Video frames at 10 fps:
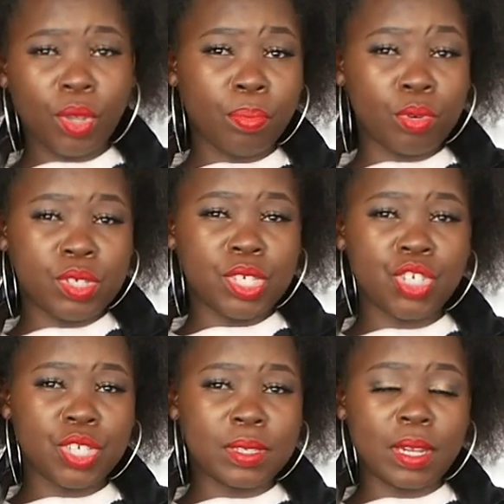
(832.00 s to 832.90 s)

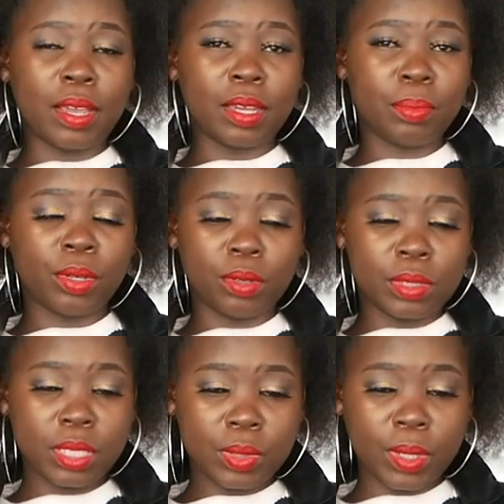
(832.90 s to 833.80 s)
procedures like,
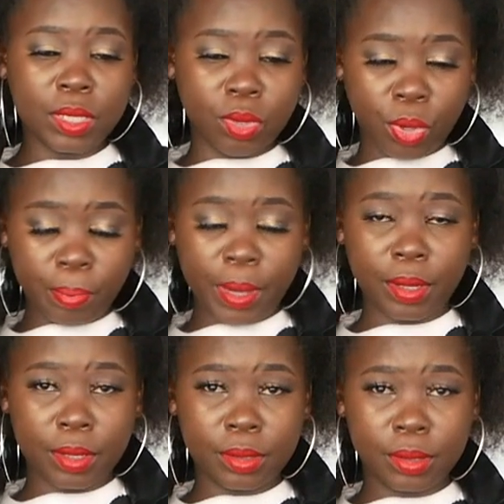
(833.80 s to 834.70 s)
because this one is going back.
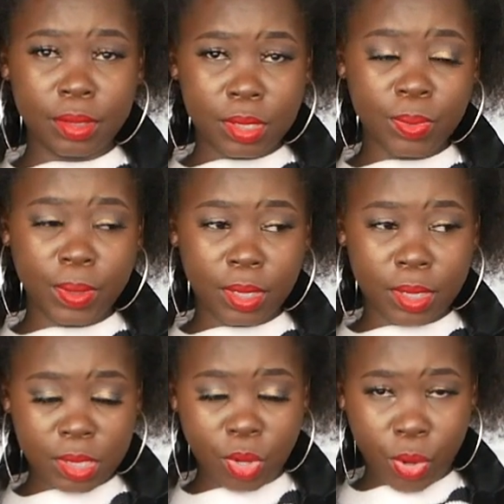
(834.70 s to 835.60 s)
This one
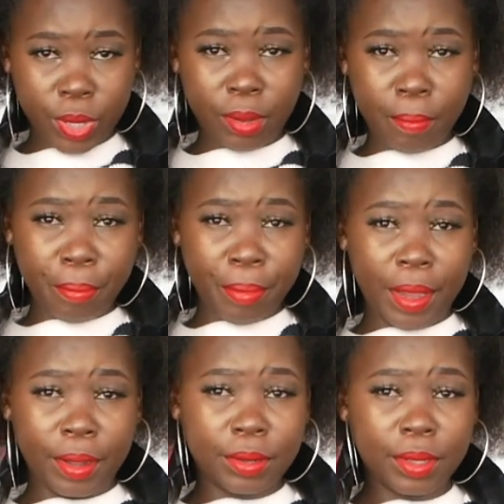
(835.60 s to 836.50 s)
is going
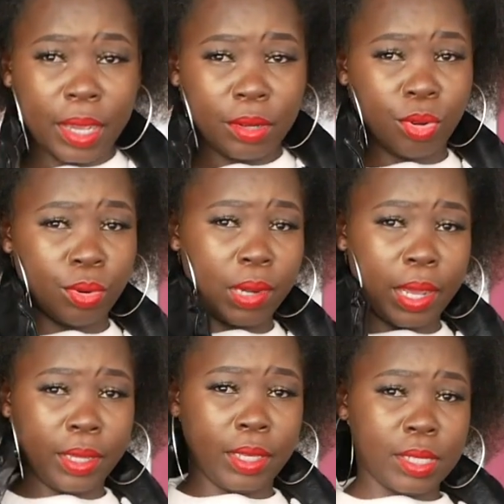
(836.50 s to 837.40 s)
back. I don't
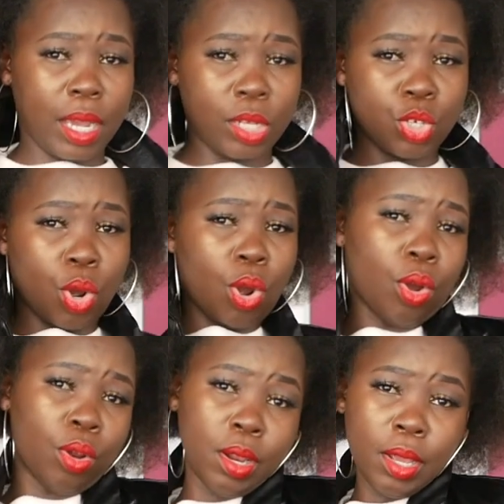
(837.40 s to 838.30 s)
like it at
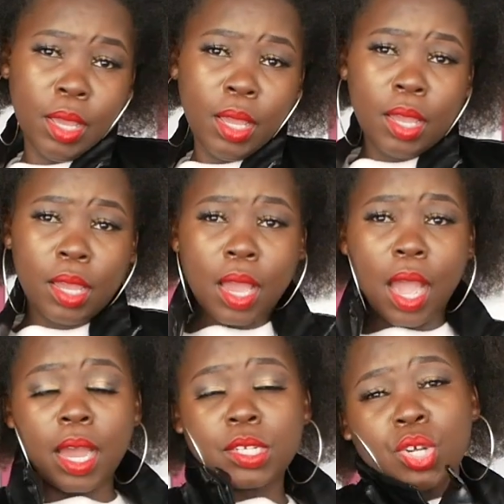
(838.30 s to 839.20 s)
all.
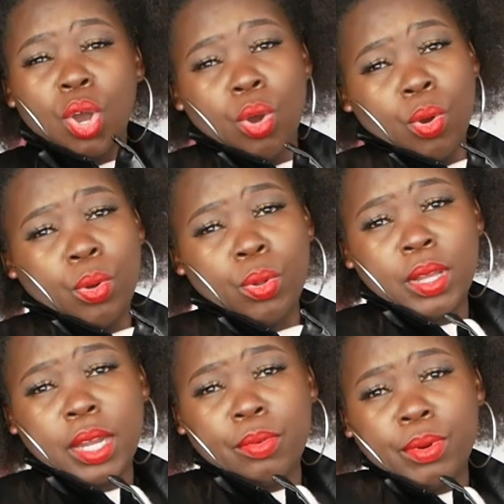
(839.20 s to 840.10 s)
At all.
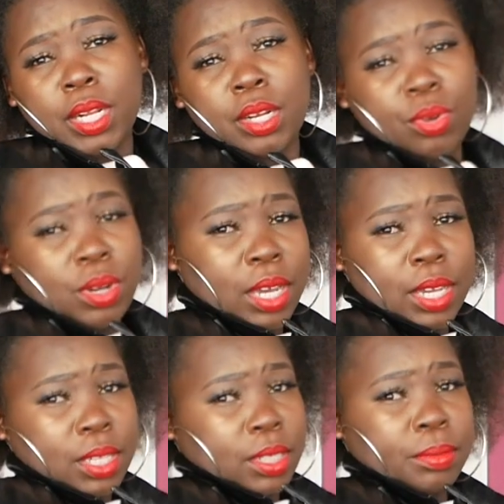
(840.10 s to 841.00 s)
I really don't
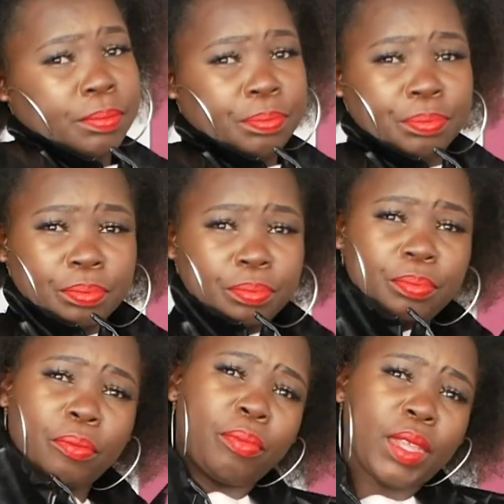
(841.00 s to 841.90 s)
like it.
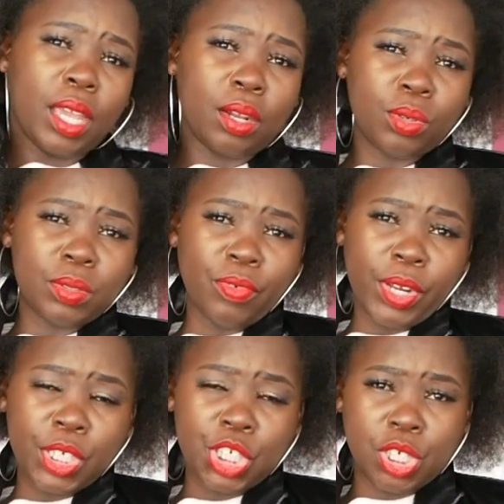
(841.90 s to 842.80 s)
It looks
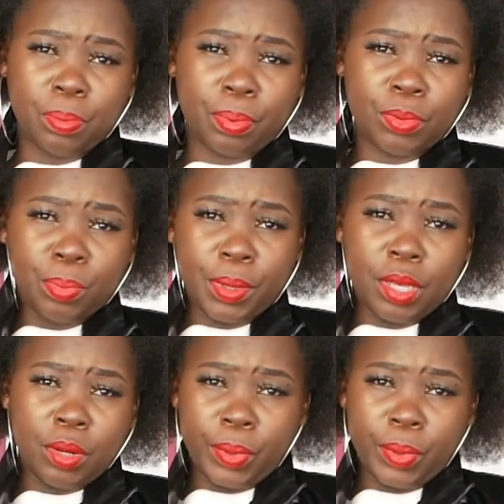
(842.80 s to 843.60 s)
very cheap to begin